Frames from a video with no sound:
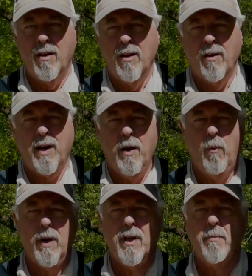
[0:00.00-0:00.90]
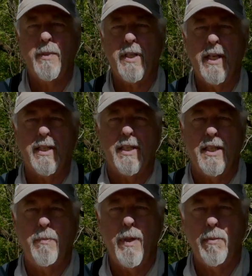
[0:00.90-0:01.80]
Okay, one of the mistakes I
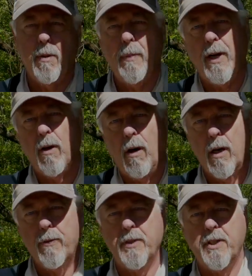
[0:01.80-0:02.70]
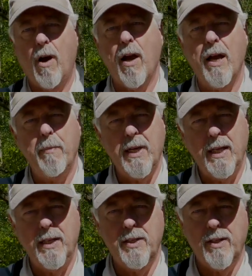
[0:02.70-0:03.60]
see people make all of the time
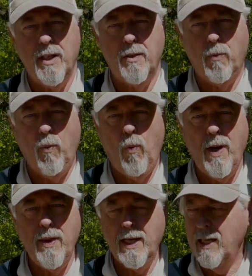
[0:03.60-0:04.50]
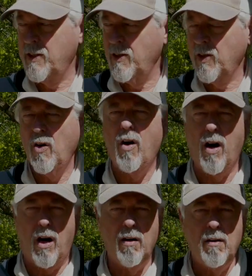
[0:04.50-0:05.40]
is that when they get to the car,